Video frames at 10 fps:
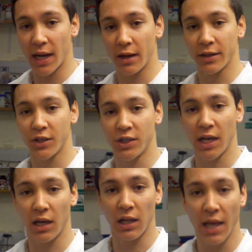it out in a
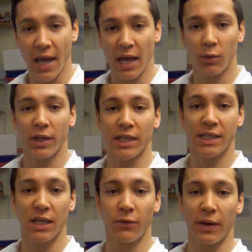gel, and we're going to
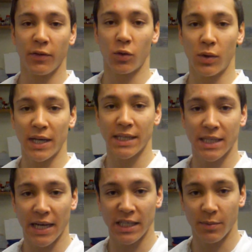see if we have the right
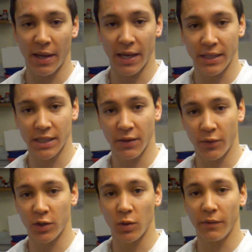size bands.
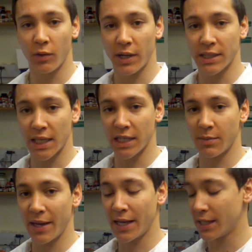If we do have the right
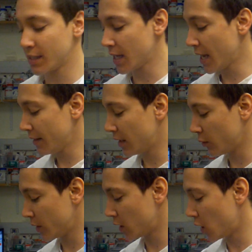size bands,
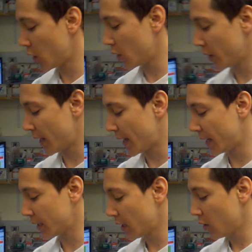then we know
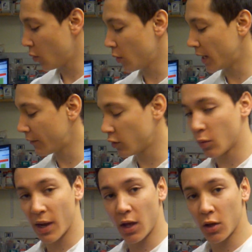that whatever
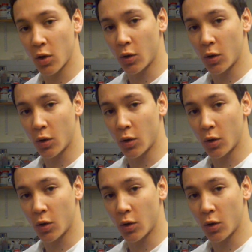well